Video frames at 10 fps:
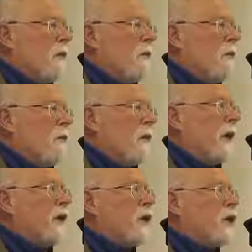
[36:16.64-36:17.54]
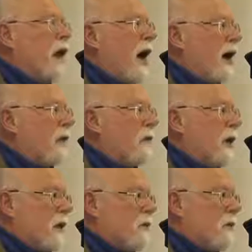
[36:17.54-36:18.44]
But he's a giant amongst
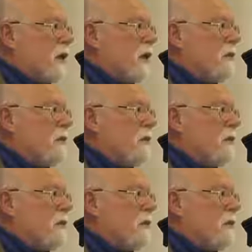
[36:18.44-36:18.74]
Muslims,